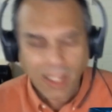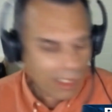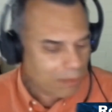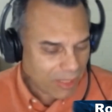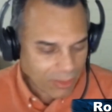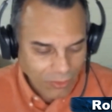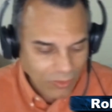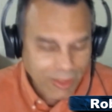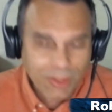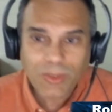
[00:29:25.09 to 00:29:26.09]
I'm not going to
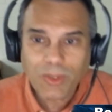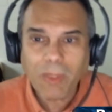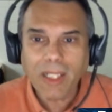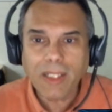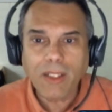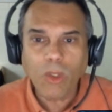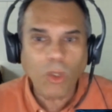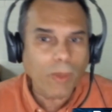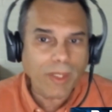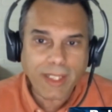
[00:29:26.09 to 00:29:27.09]
listen to my
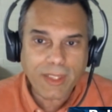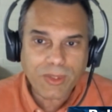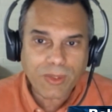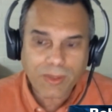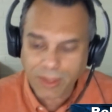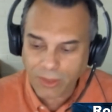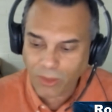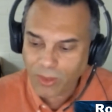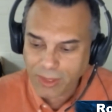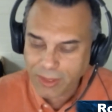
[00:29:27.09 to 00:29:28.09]
lower nature and
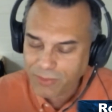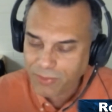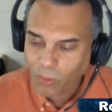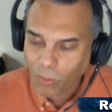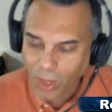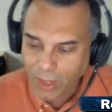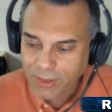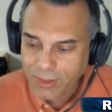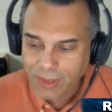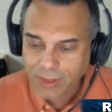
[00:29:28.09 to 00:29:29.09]
all of the different
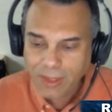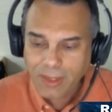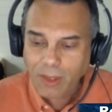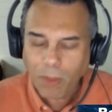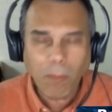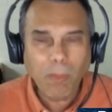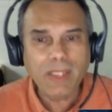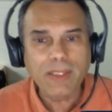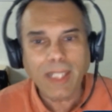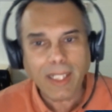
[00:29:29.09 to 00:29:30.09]
wants and
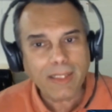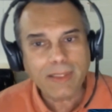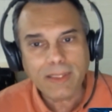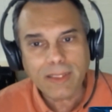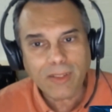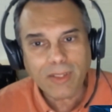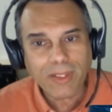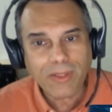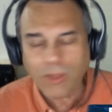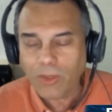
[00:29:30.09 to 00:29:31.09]
mundanity down here.